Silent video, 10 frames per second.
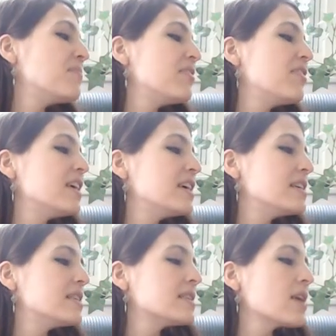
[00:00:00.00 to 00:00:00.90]

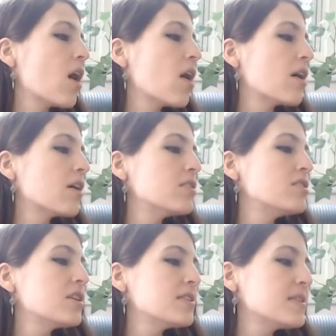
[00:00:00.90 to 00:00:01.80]
these are
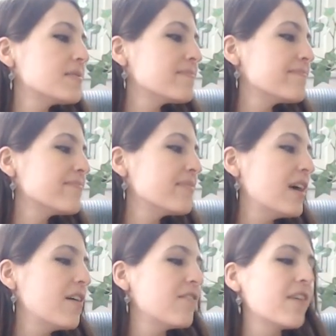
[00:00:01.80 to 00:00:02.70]
just
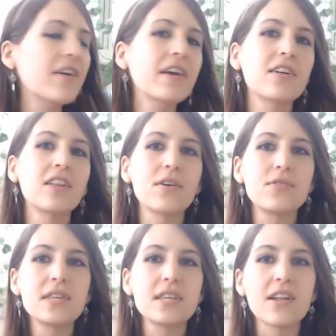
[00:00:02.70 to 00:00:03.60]
very
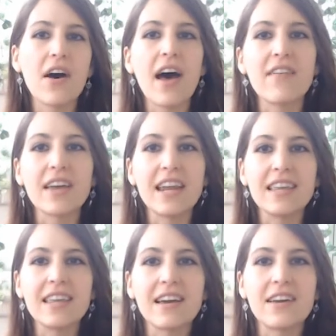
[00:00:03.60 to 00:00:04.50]
close to not having
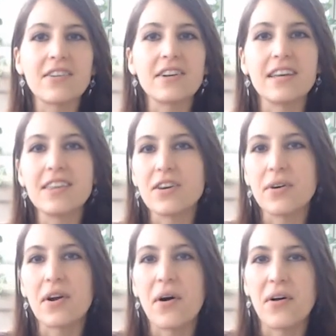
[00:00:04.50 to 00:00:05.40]
anything underneath you
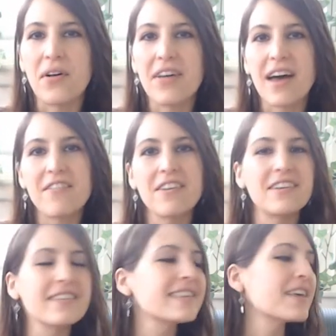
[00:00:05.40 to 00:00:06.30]
at all, I
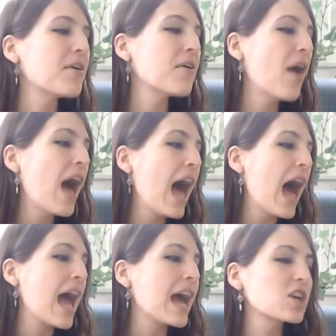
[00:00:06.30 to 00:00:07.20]
feel. So
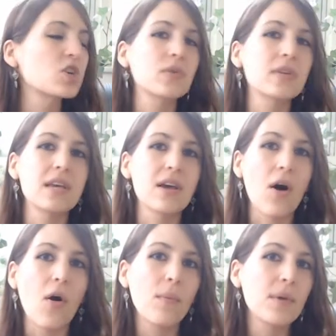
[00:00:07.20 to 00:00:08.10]
I actually
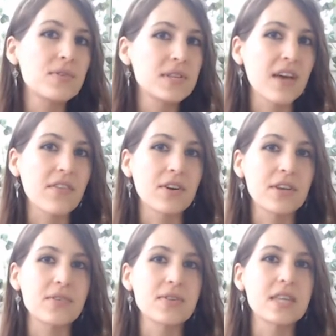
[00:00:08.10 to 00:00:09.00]
almost never
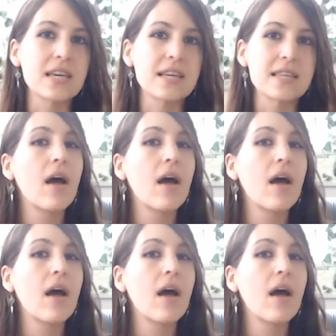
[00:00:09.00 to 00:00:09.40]
use these.